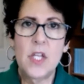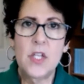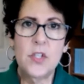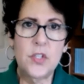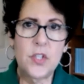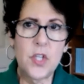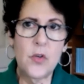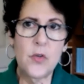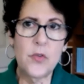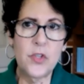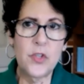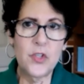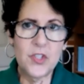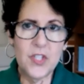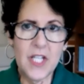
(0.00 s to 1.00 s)
So
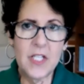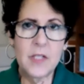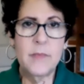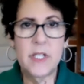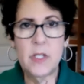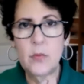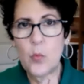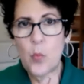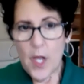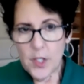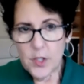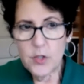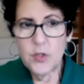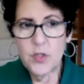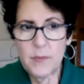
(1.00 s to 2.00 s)
they're saying to me, why
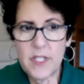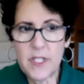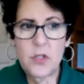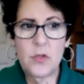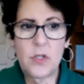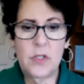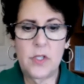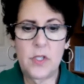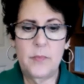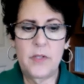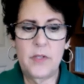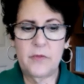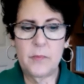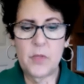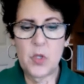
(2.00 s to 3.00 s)
don't you speak to it a little
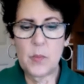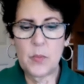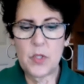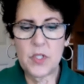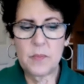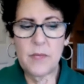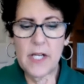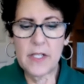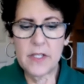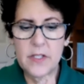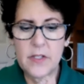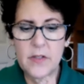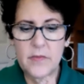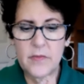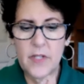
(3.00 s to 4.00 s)
bit from your
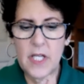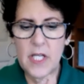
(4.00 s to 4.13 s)
perspective?